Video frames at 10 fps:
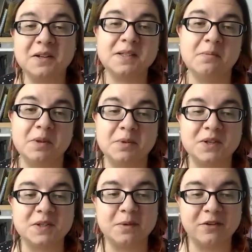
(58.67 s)
and some of them are
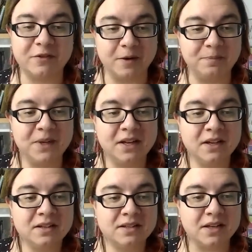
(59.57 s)
just a bit of fun.
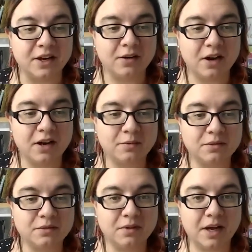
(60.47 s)
So I will